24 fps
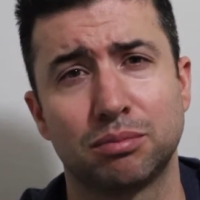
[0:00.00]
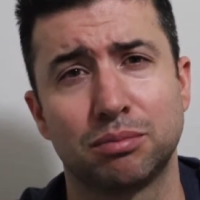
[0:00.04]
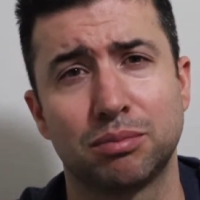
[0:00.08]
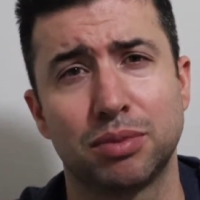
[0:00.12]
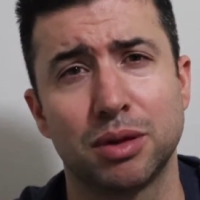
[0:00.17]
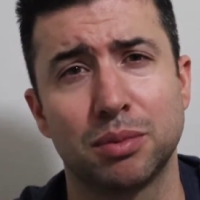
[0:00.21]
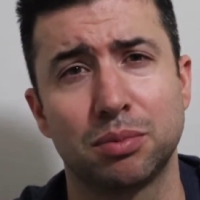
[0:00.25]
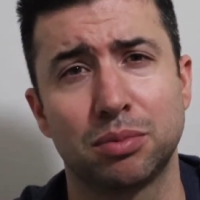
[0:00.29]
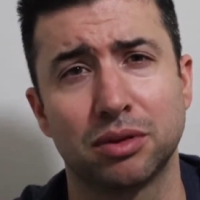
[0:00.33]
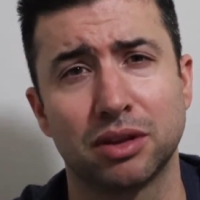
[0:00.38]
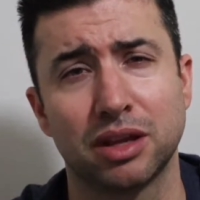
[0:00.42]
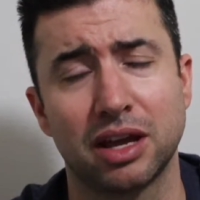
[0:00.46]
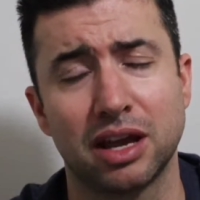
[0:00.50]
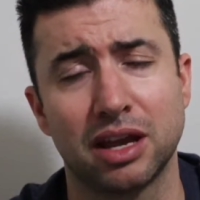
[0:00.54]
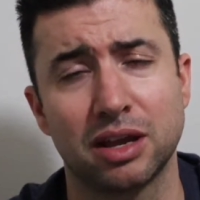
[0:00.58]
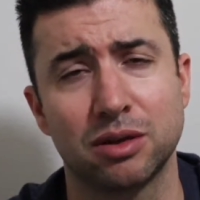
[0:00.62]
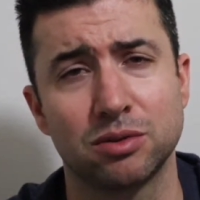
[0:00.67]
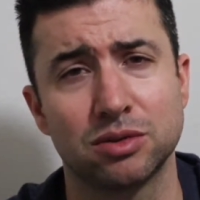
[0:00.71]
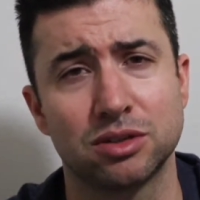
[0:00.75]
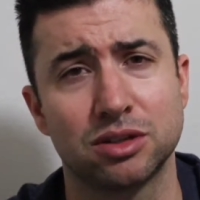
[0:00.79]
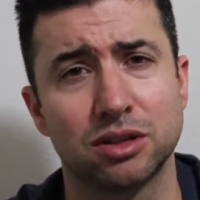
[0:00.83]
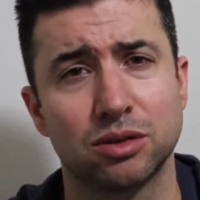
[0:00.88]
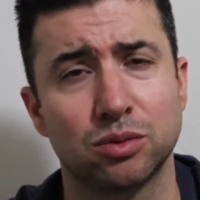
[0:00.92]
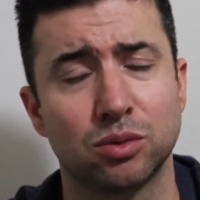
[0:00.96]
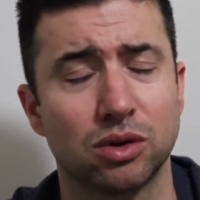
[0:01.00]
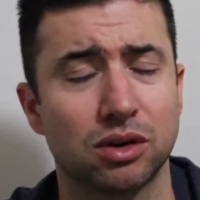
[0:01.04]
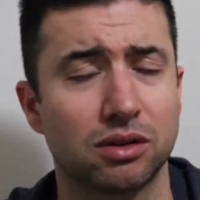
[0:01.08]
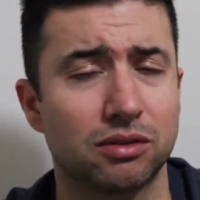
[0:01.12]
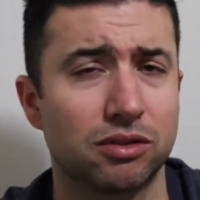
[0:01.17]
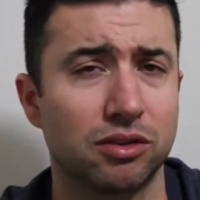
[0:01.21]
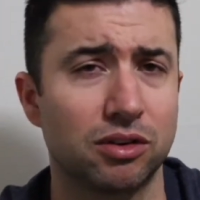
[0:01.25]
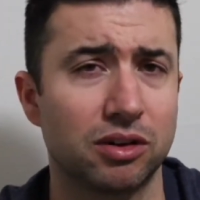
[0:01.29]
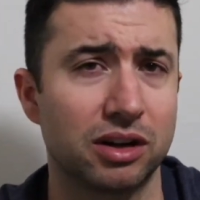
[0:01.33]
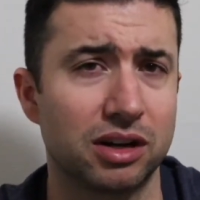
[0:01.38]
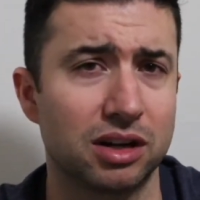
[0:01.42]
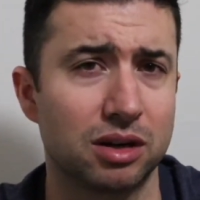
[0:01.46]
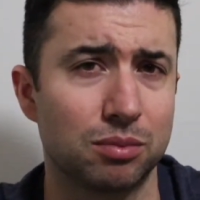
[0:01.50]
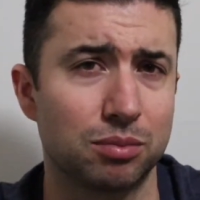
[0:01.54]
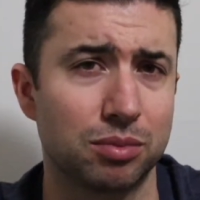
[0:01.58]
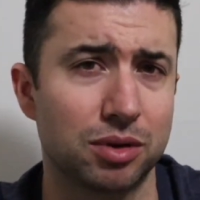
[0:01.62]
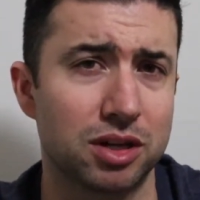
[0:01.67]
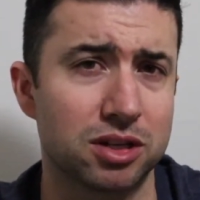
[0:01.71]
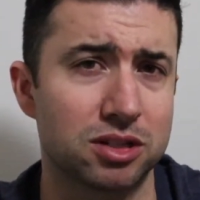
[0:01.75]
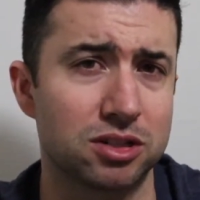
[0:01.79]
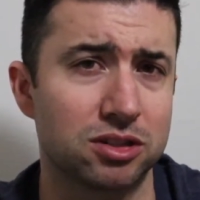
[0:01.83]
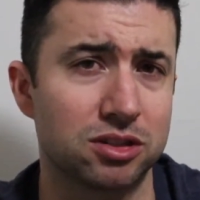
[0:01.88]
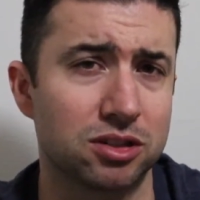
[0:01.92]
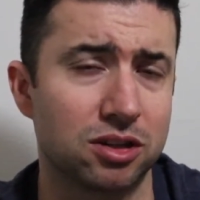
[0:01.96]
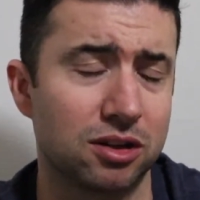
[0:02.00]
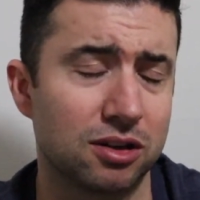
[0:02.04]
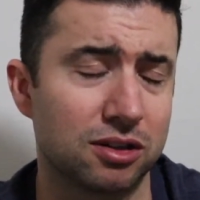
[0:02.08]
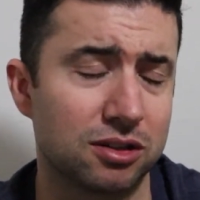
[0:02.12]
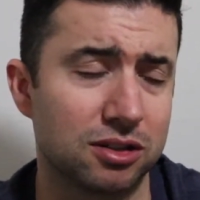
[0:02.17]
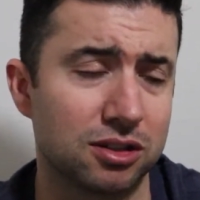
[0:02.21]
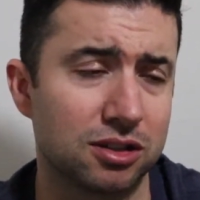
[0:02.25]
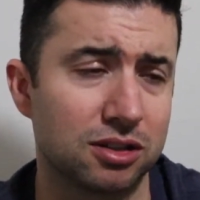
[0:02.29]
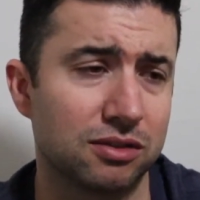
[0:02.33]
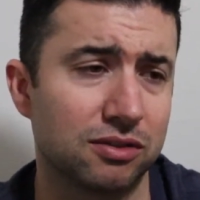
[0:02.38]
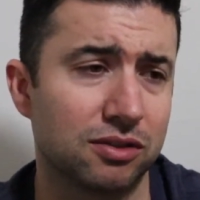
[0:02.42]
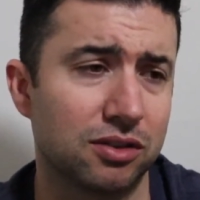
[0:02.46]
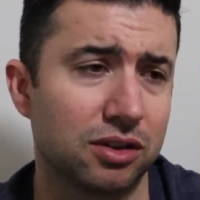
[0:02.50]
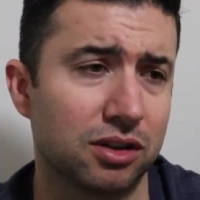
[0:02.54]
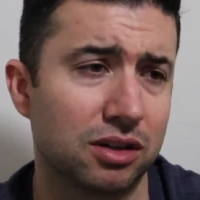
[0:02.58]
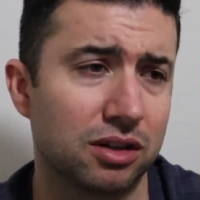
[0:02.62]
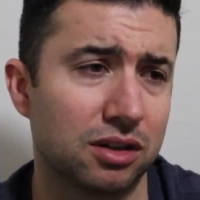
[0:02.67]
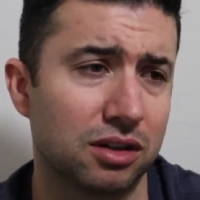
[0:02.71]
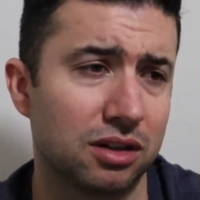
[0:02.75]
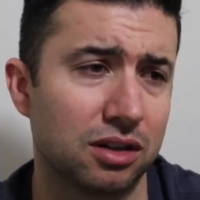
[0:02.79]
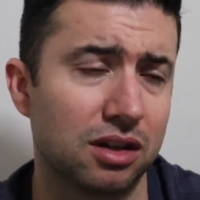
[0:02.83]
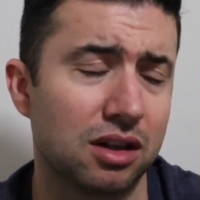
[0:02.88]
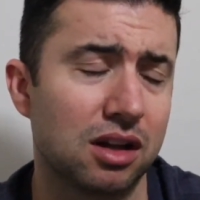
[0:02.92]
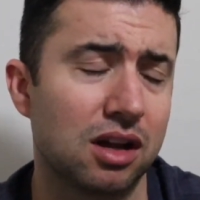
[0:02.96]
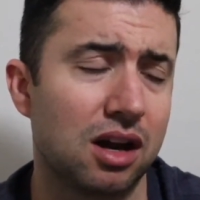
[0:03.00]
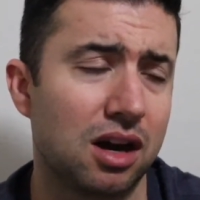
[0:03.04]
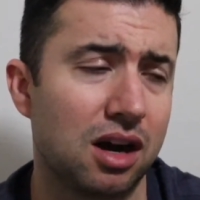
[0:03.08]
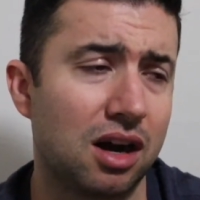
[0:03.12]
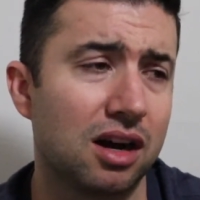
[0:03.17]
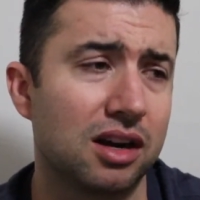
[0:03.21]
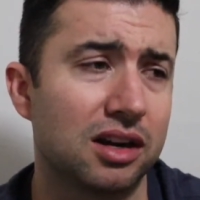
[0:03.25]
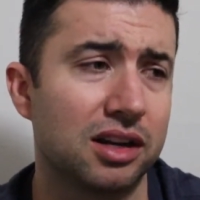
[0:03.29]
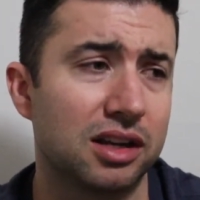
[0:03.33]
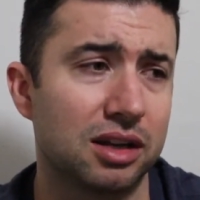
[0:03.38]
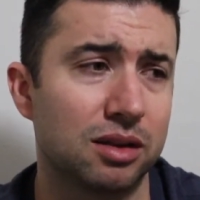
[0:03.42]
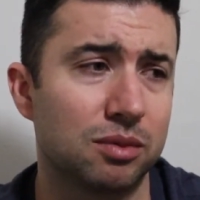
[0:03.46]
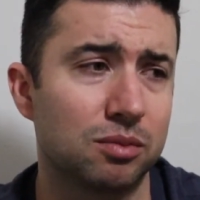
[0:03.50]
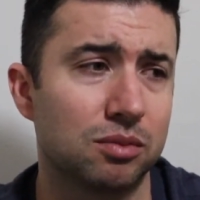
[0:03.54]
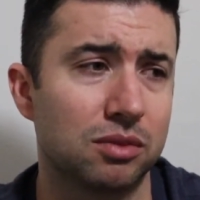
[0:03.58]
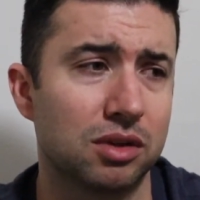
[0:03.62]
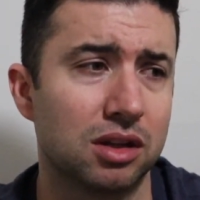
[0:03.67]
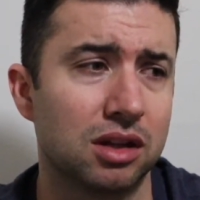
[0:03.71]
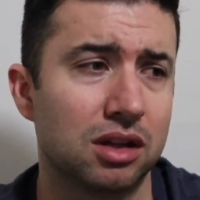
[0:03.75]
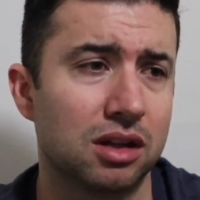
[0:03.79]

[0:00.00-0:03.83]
people that he was doing work for ended up pressing charges for on him